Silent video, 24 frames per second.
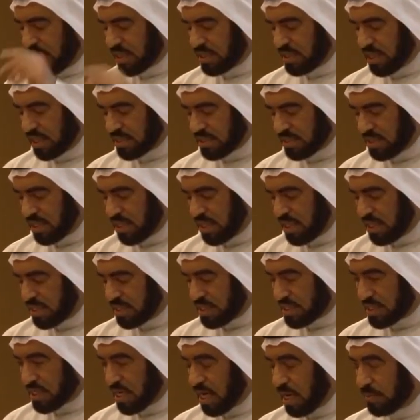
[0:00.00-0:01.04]
that I just
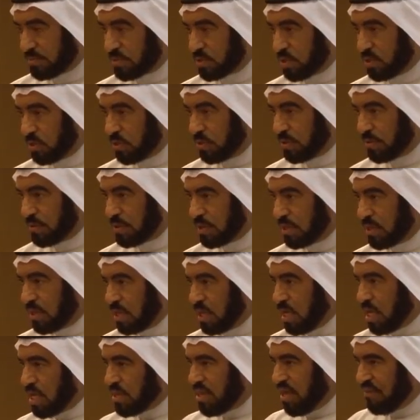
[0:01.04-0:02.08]
described to you.
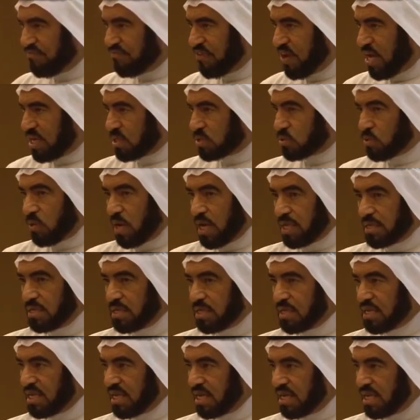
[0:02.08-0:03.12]
The first
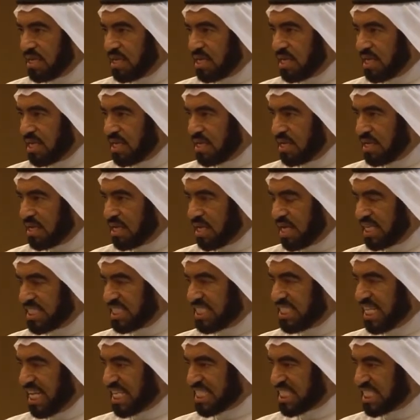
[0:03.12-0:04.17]
one
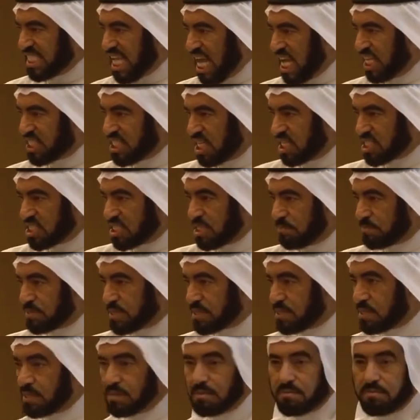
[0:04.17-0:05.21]
is
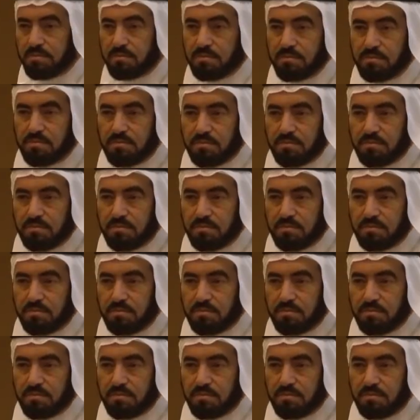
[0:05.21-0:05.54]
dictatorships.